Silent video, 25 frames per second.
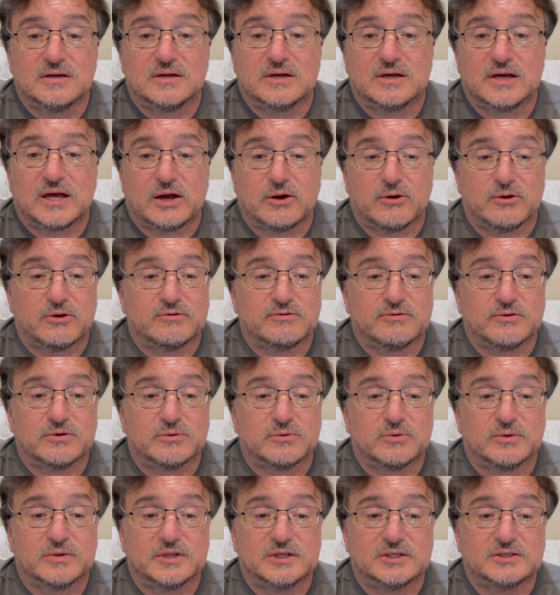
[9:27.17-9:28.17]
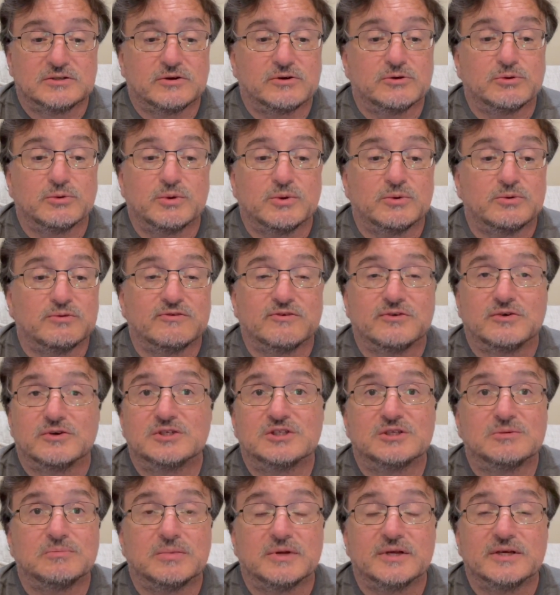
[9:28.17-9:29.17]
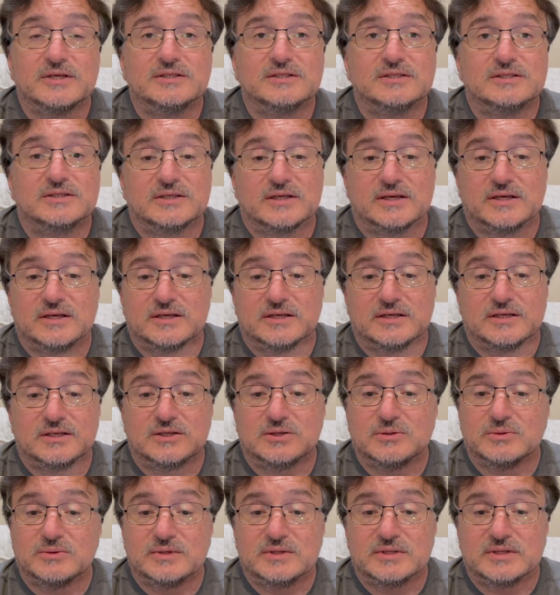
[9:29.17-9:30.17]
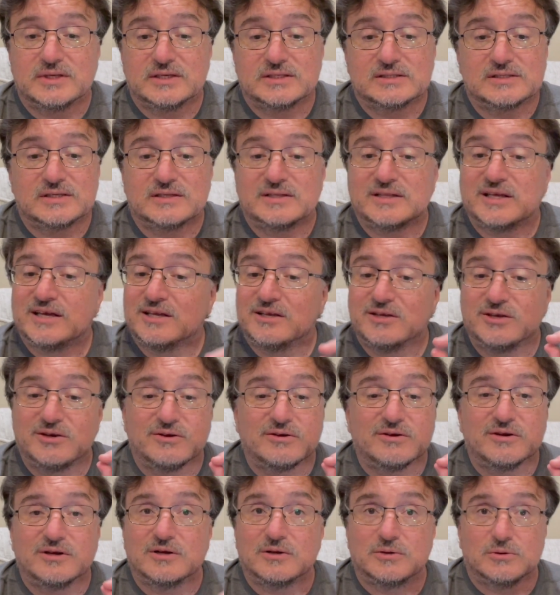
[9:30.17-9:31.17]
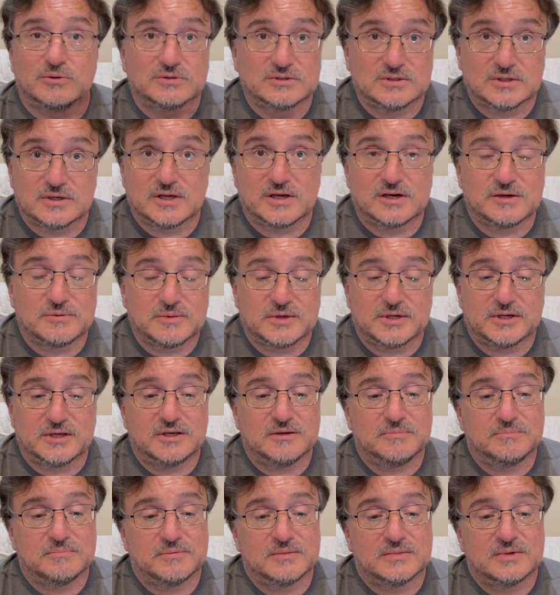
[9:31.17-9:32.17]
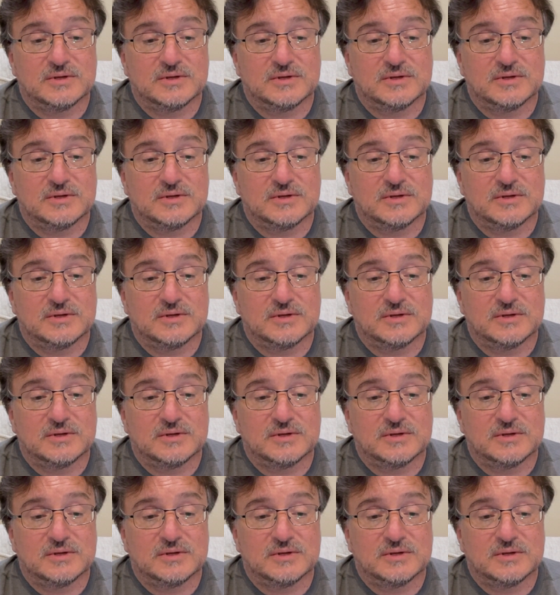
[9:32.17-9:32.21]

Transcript: However, when they start doing reverse splits and doing things like that, you're going to lose a lot of money.